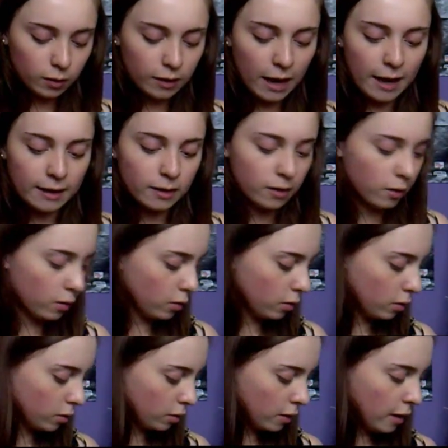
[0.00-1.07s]
Okay.
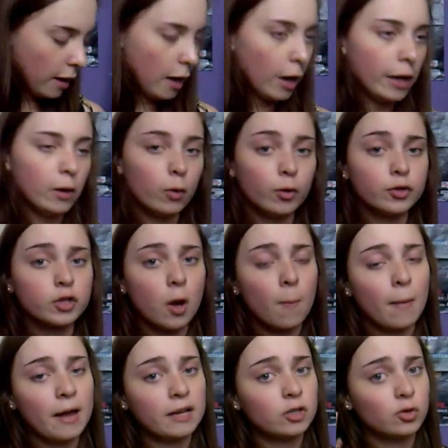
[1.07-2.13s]
And
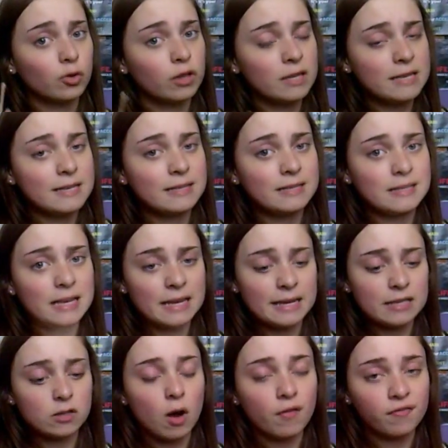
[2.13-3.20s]
also make sure that your
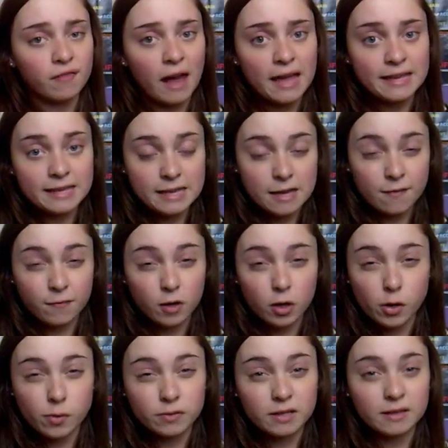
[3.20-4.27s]
skin is not flaky if you're
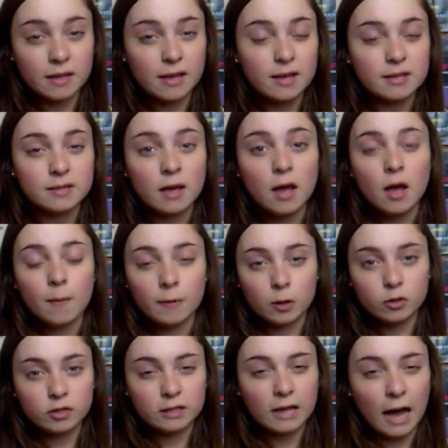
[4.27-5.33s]
using this,
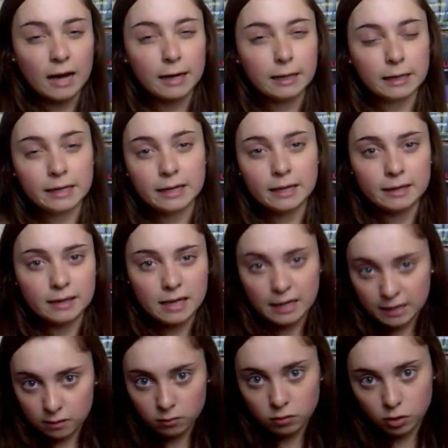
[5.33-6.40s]
because it can cling and
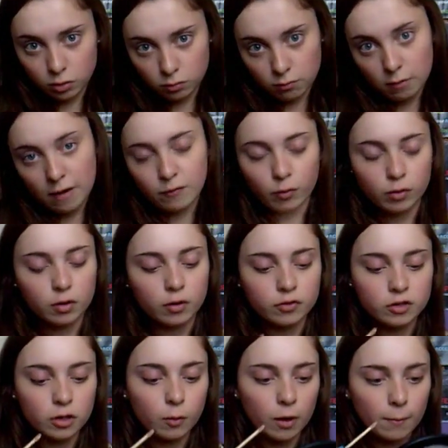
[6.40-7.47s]
then everyone
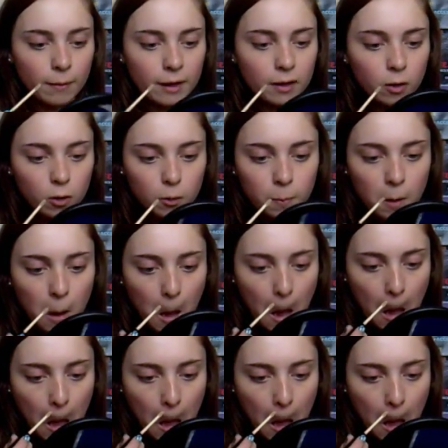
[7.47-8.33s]
knows that you're wearing makeup.